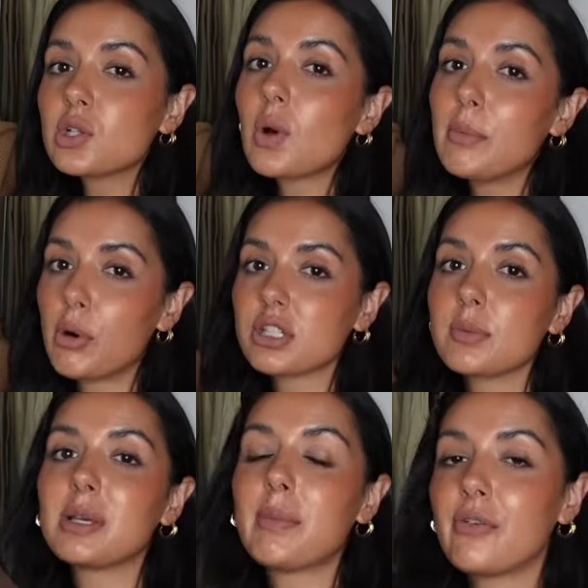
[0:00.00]
is quite
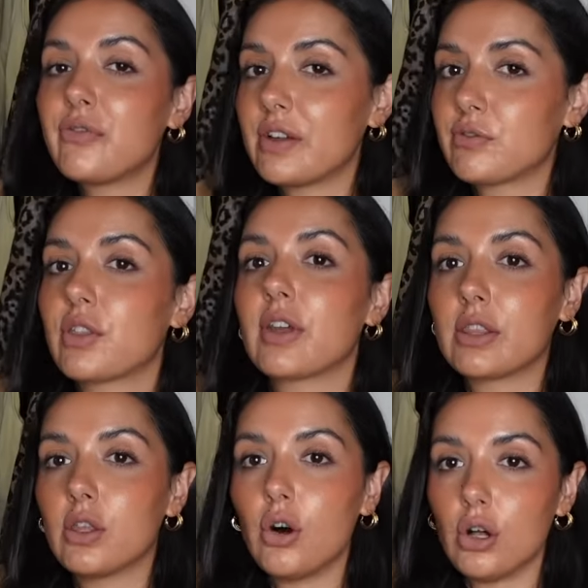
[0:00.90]
possibly my favourite thing
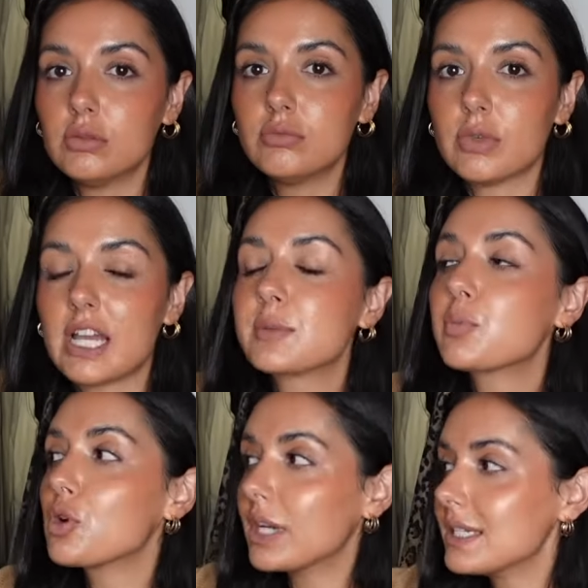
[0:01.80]
in the haul. It's
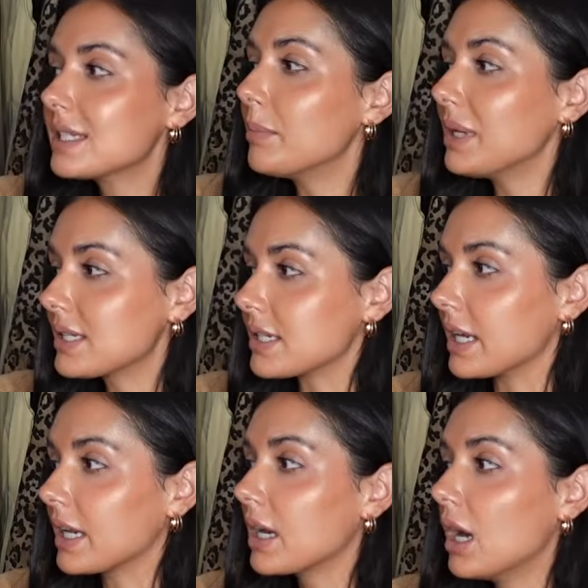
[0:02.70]
pretty
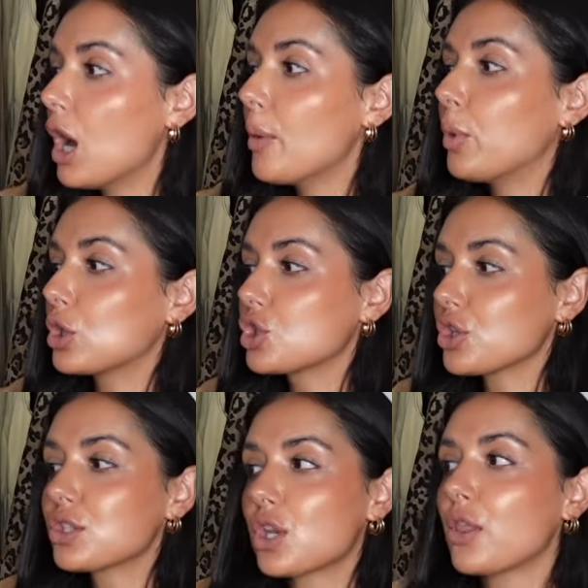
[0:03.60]
simplistic, but
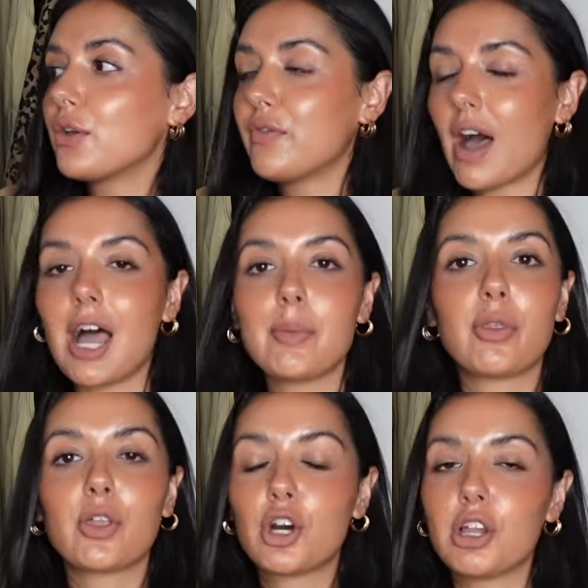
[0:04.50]
just the vibe,
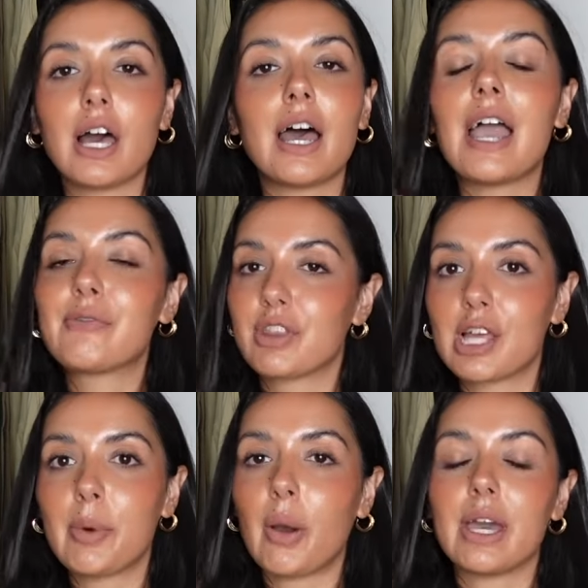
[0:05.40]
the colour, everything
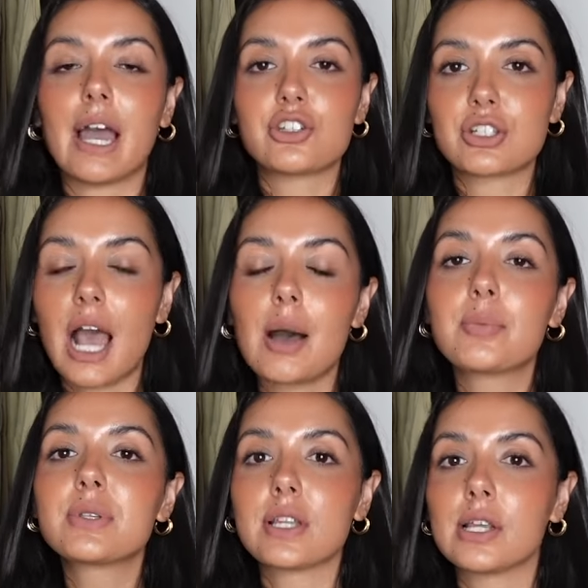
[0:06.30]
about it, I just
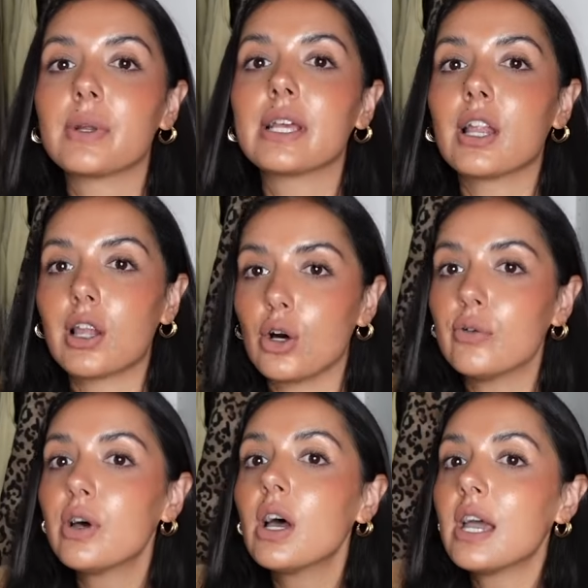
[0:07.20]
absolutely
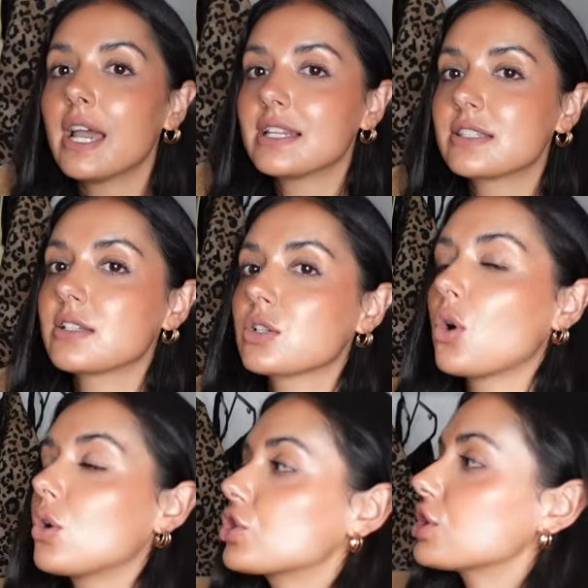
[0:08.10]
love. It's this
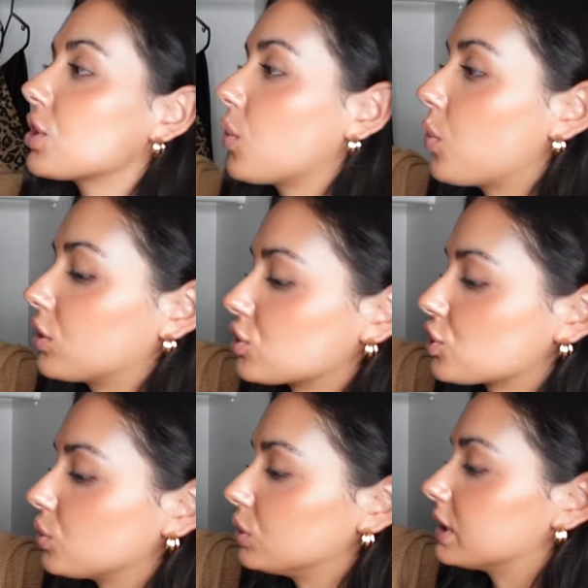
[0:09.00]
gorgeous one
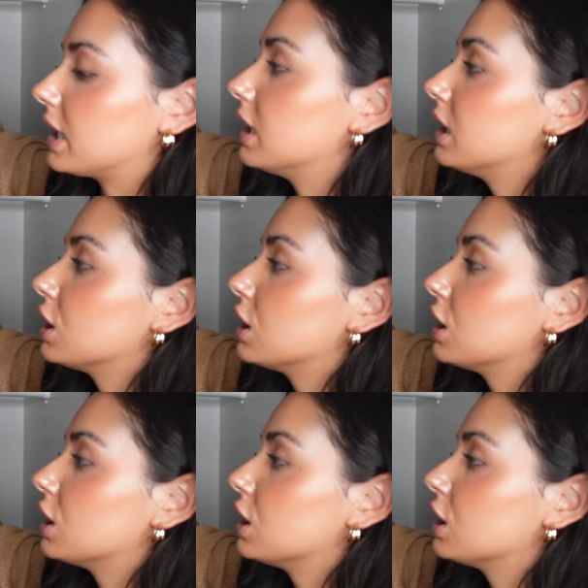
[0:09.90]
shoulder